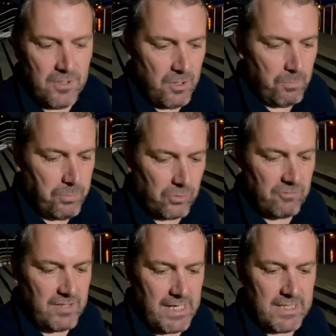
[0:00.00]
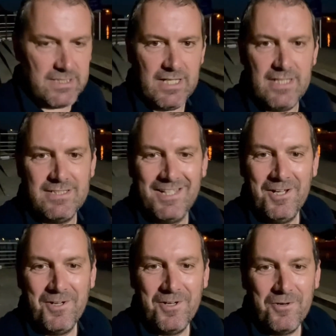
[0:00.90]
but the reality is,
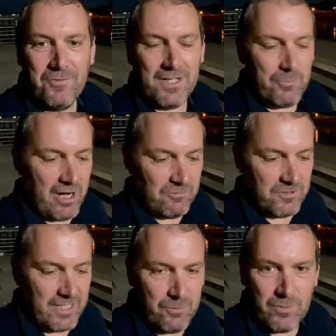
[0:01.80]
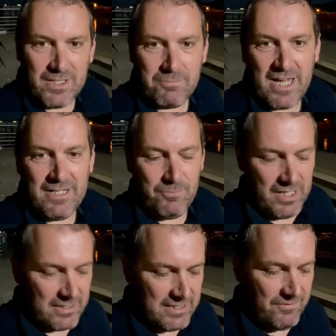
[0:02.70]
when I'm out running, when I'm getting in my
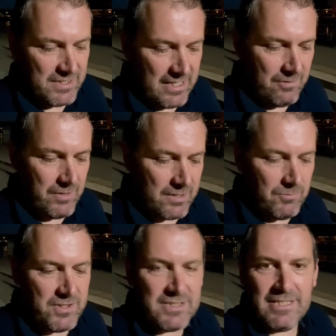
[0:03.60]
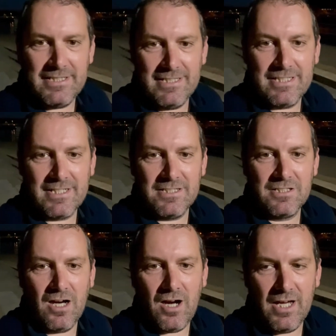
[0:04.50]
activity, when I'm with the City Slickers
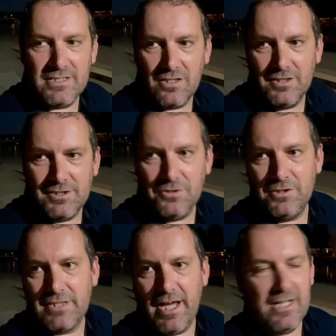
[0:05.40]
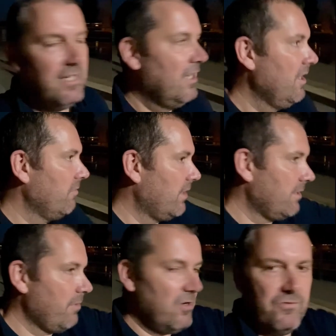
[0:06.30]
guys on a Tuesday, when I'm
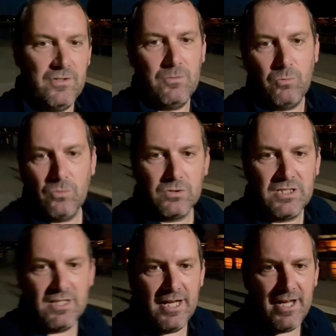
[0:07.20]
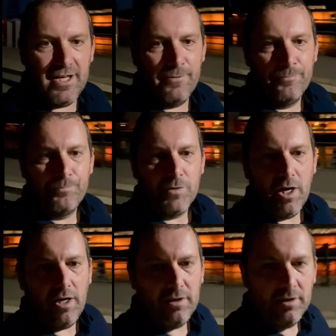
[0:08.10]
over the water there
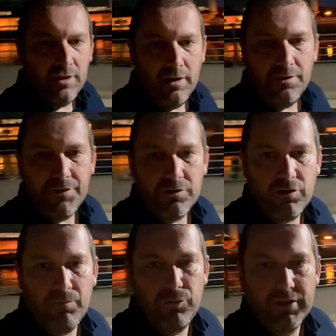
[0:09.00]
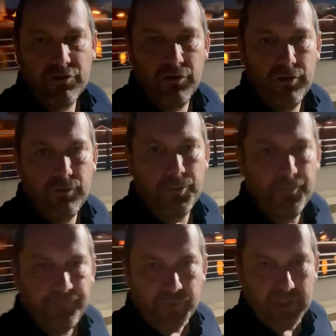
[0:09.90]
at the Trent Bridge group,
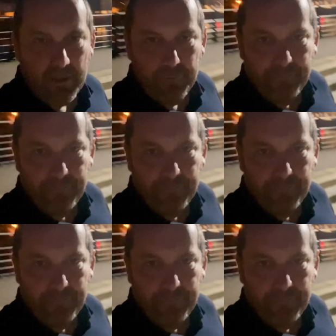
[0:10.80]
I'm